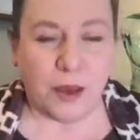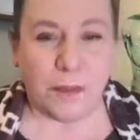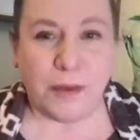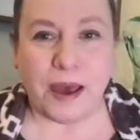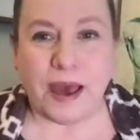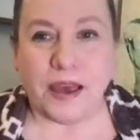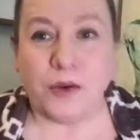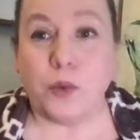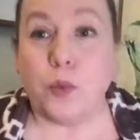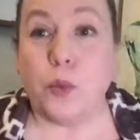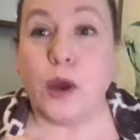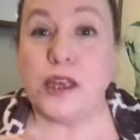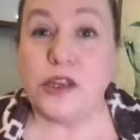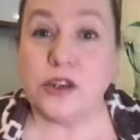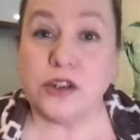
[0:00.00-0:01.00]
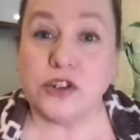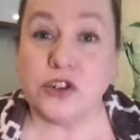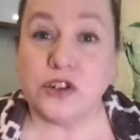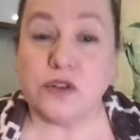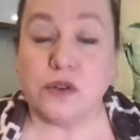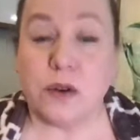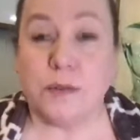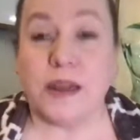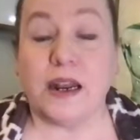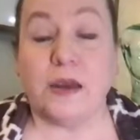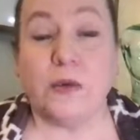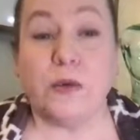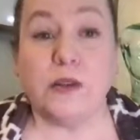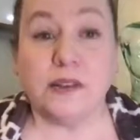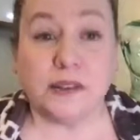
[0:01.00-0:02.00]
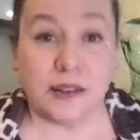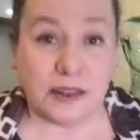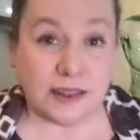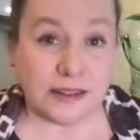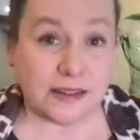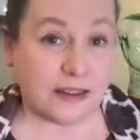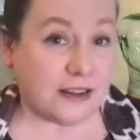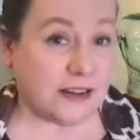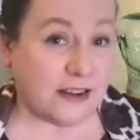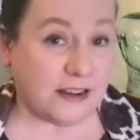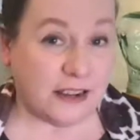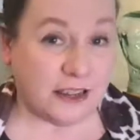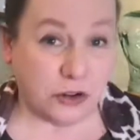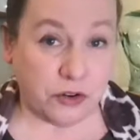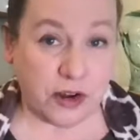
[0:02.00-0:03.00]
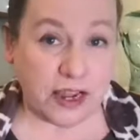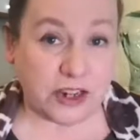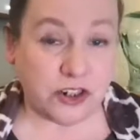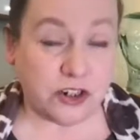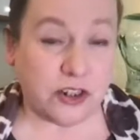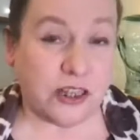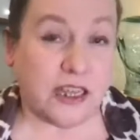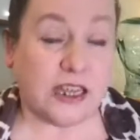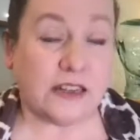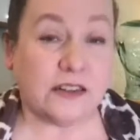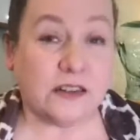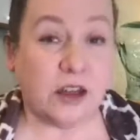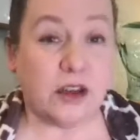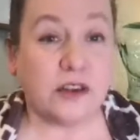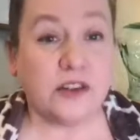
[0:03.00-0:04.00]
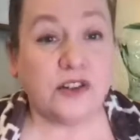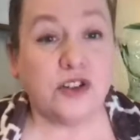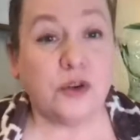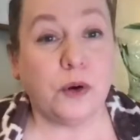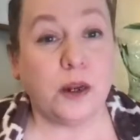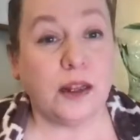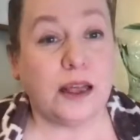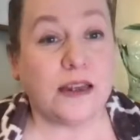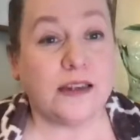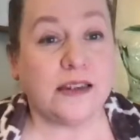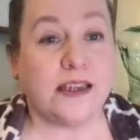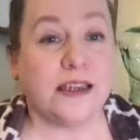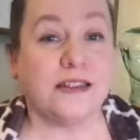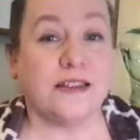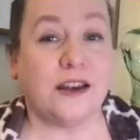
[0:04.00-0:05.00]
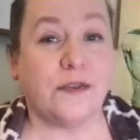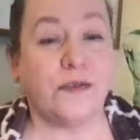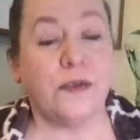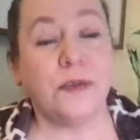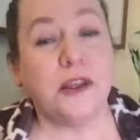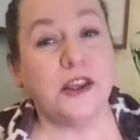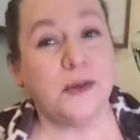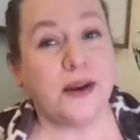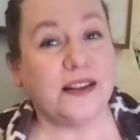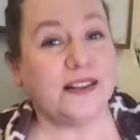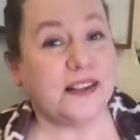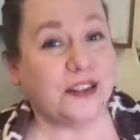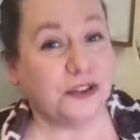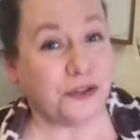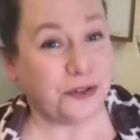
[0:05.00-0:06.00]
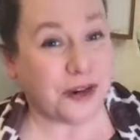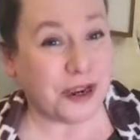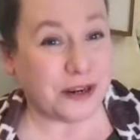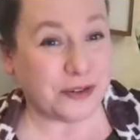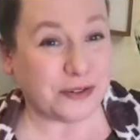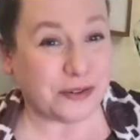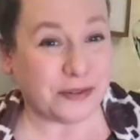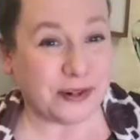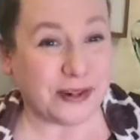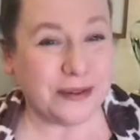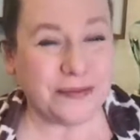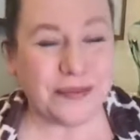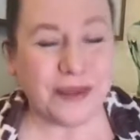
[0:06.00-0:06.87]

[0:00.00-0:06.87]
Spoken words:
But what you can choose from, and I will send these in internationally as long as you are allowed to get stuff from the U.S. in your country.